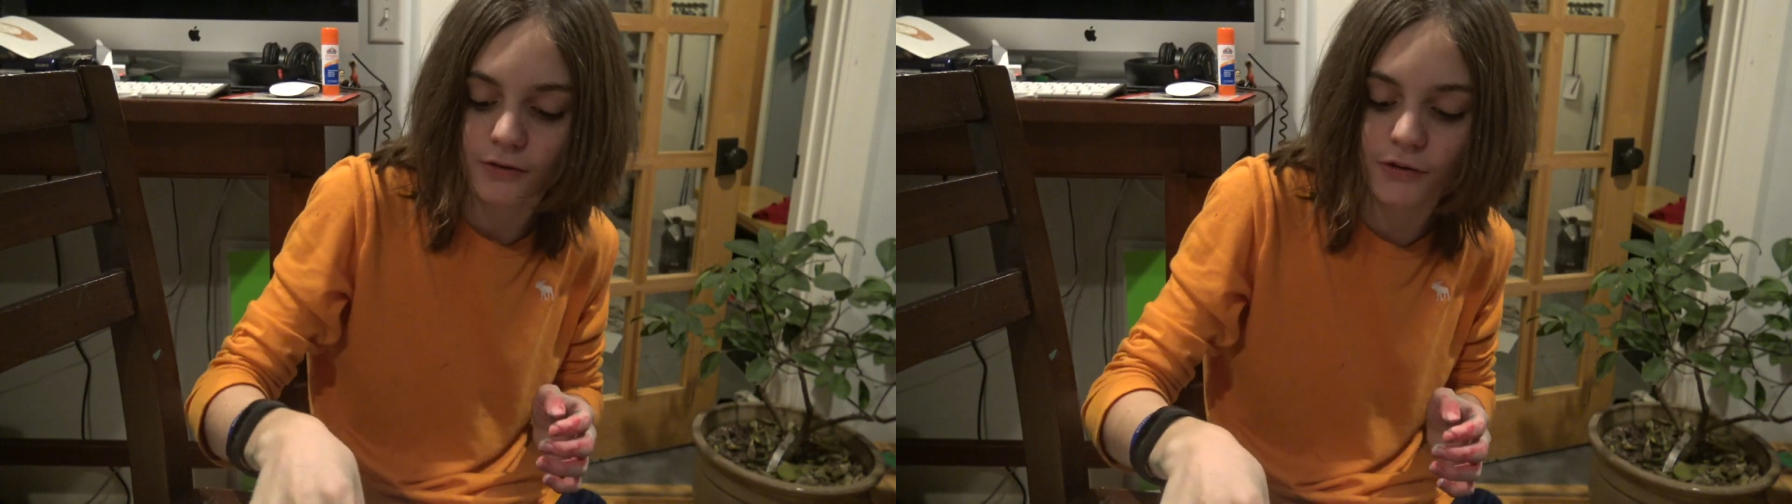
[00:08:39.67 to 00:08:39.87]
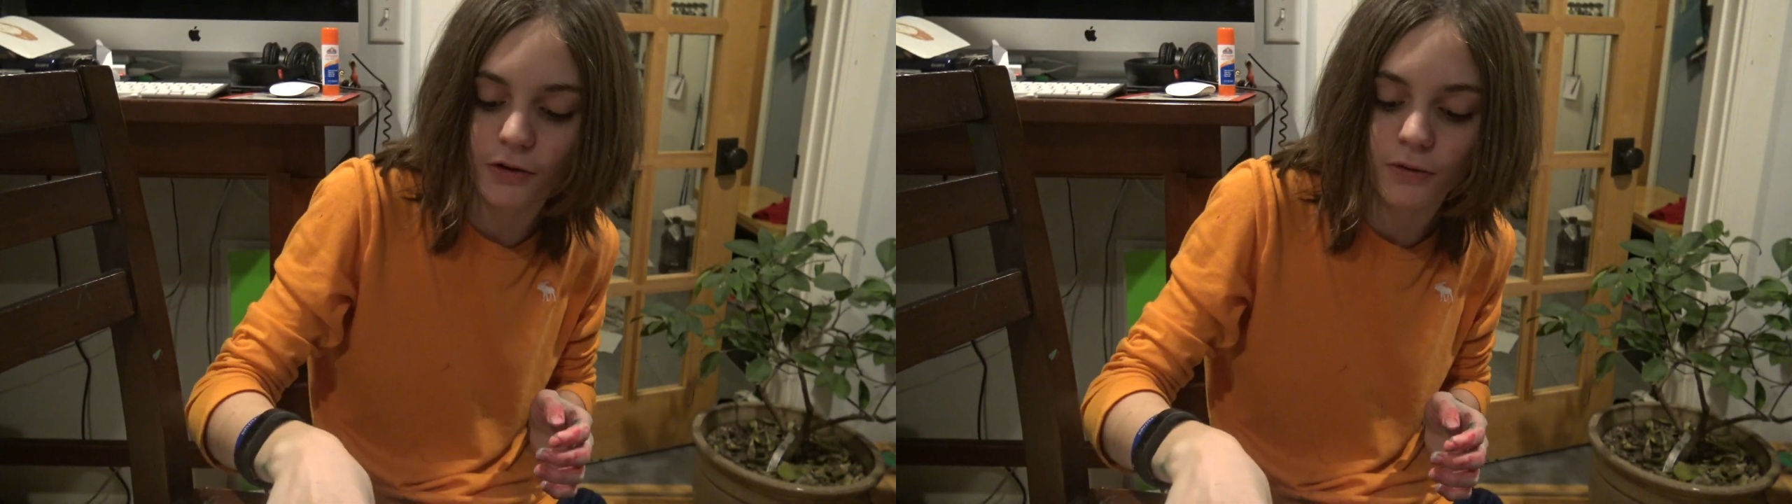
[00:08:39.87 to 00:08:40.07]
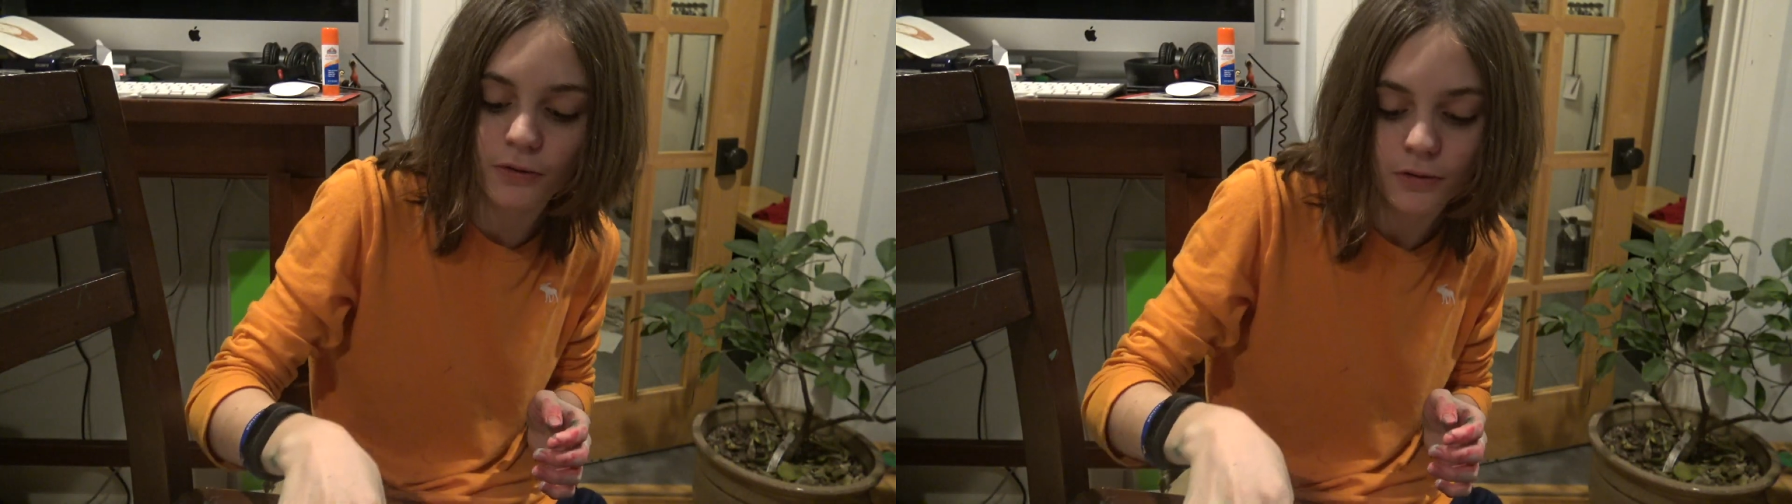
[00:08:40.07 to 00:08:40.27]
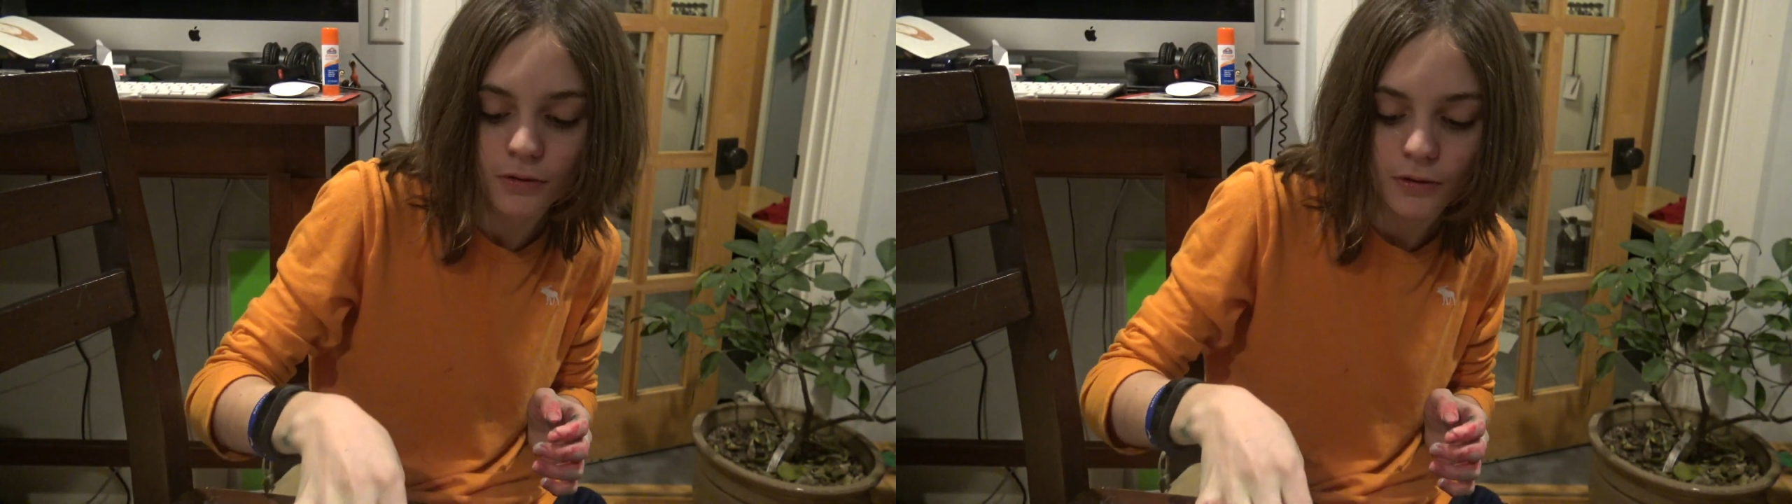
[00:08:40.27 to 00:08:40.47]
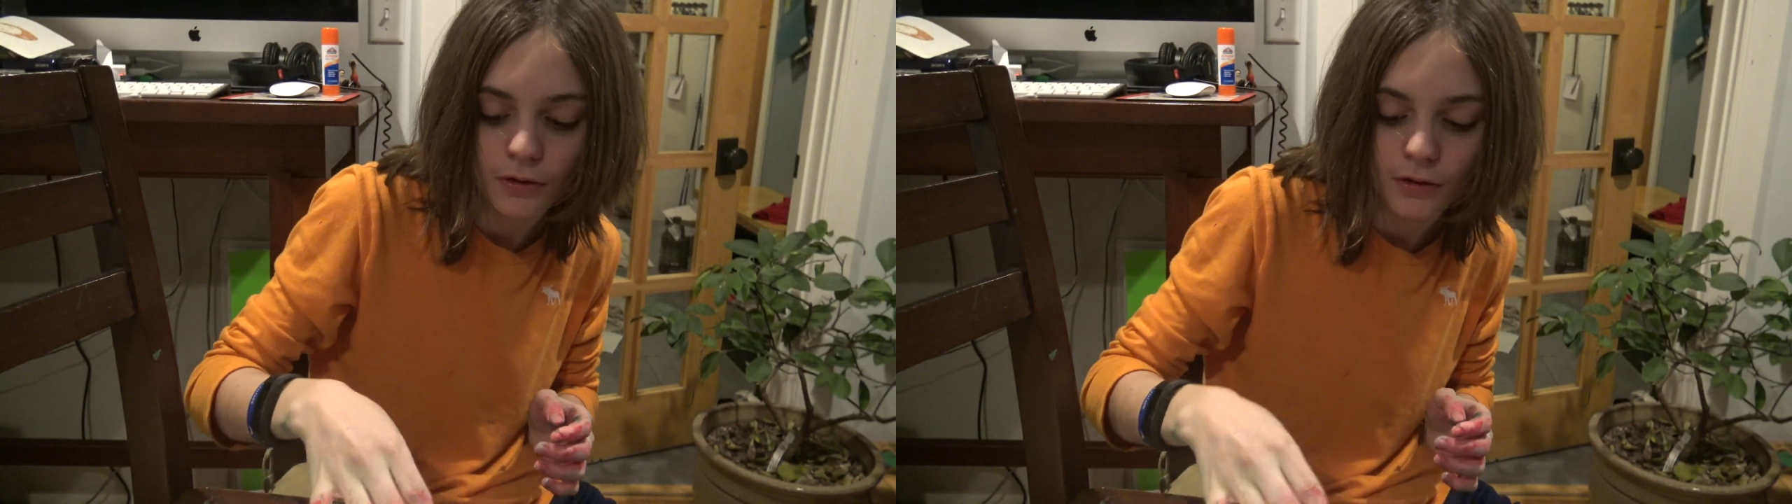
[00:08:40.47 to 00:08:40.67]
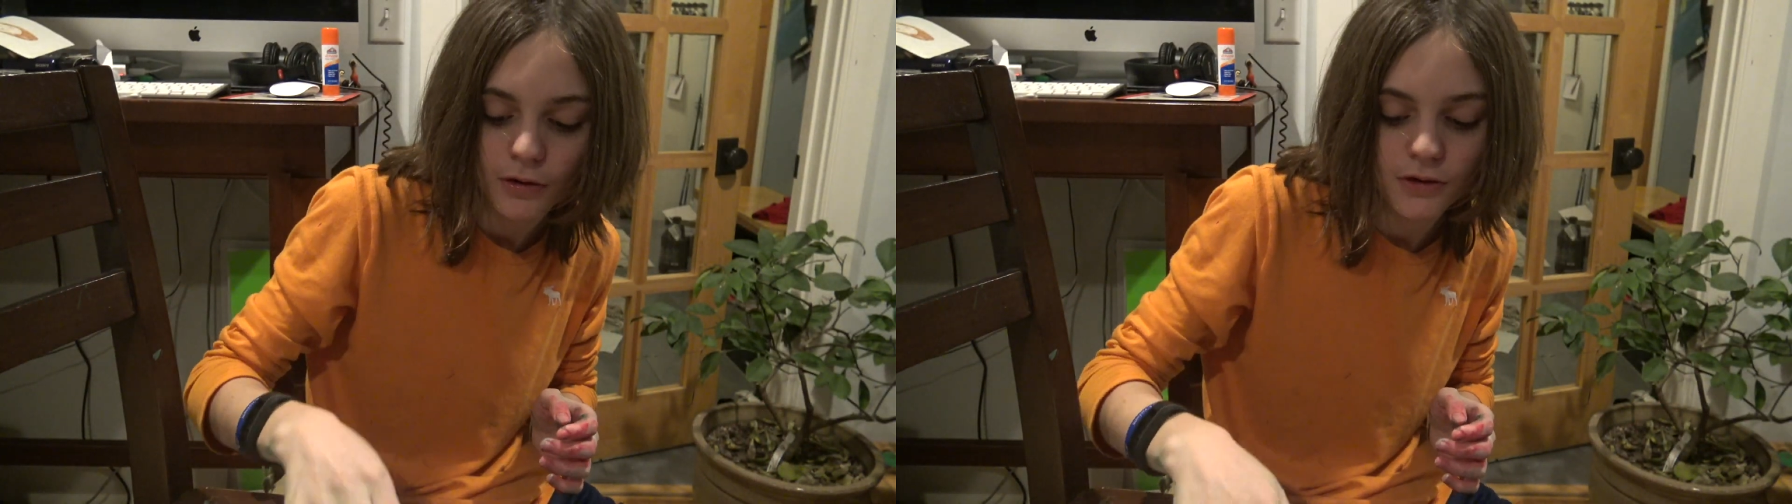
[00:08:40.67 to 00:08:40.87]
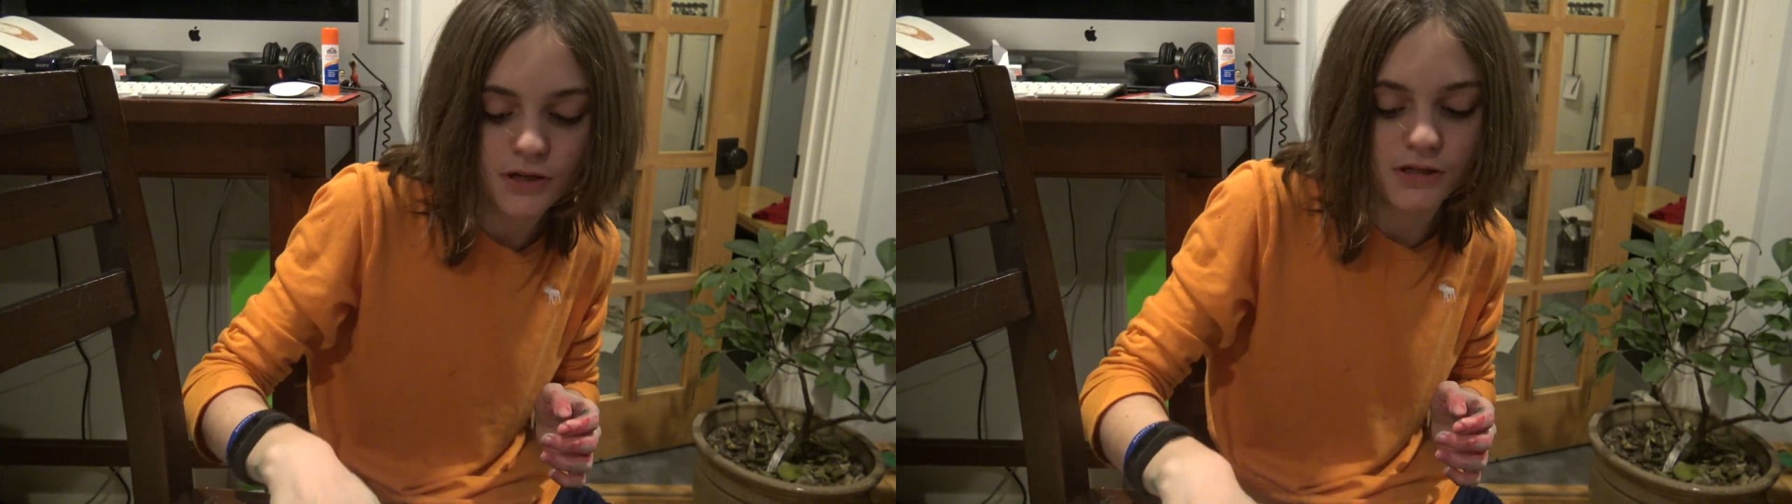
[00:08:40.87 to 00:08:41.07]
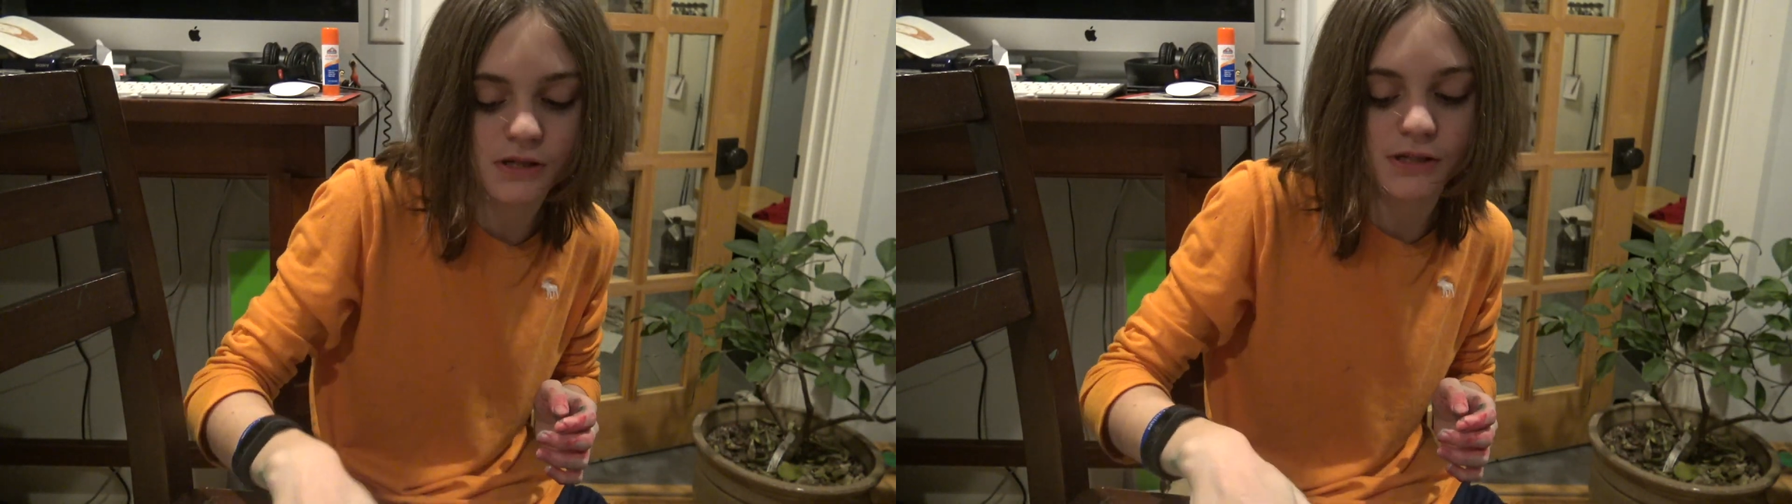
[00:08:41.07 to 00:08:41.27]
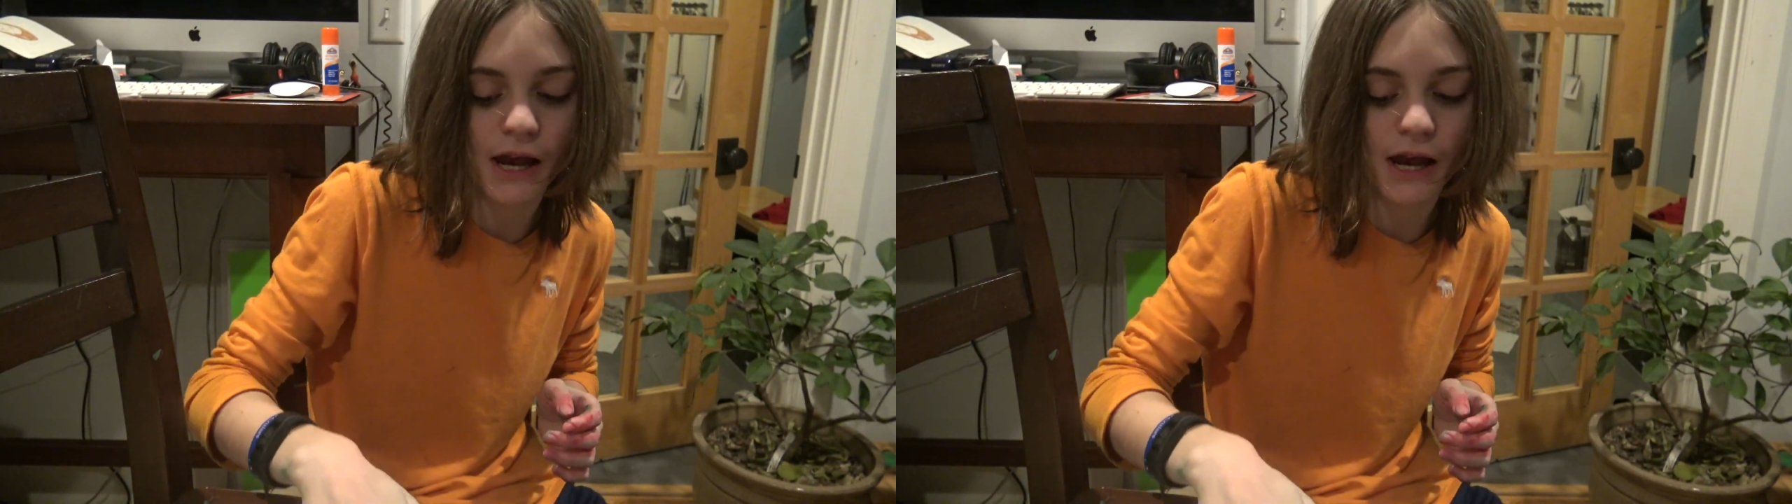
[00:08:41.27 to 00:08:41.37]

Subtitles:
So this is